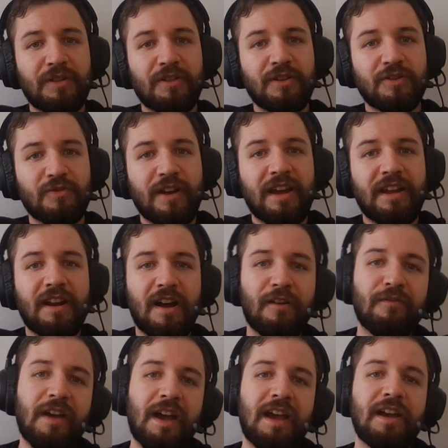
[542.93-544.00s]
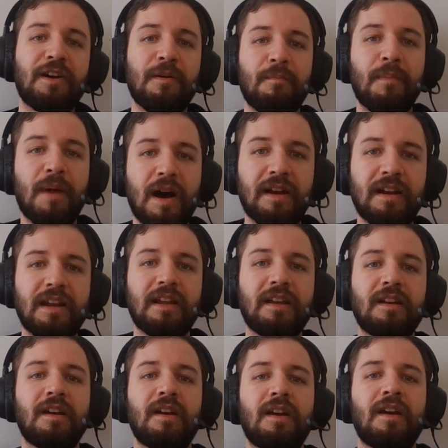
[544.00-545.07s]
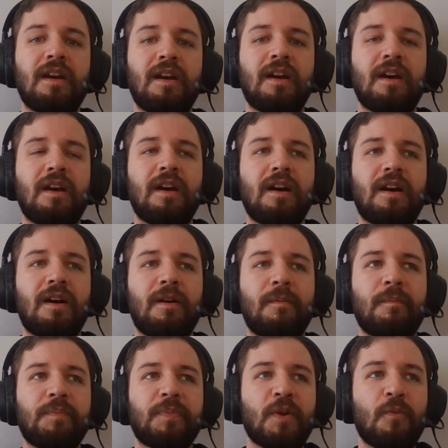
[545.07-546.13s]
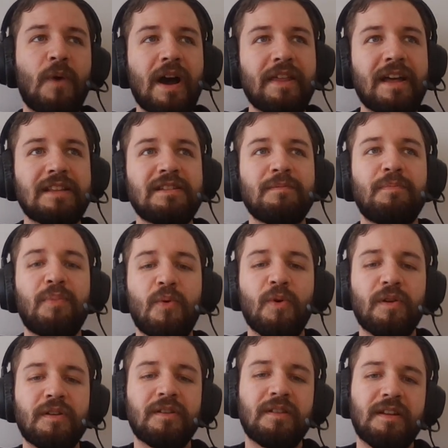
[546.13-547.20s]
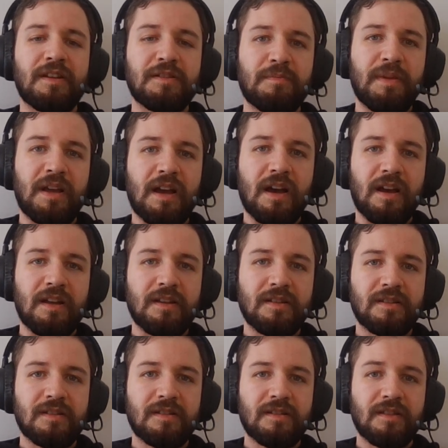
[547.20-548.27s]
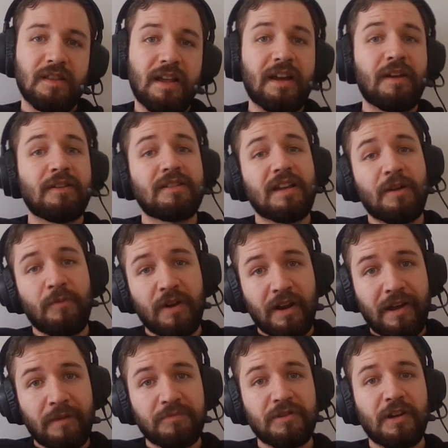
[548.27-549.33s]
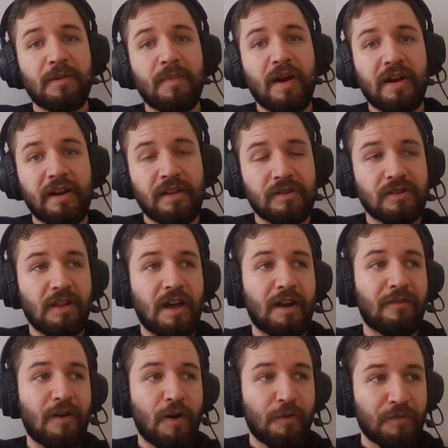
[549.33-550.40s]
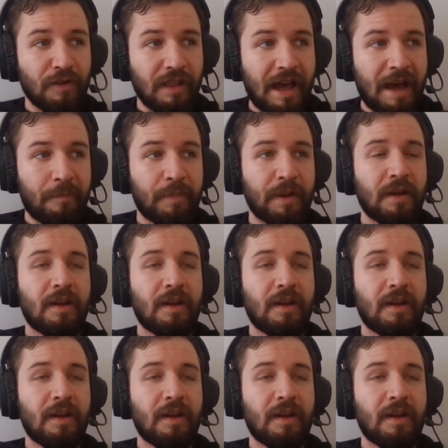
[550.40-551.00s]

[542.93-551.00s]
the trade of a commodity. Why that's important is because, like I said, when it comes to commodity, there's a lot of overlap.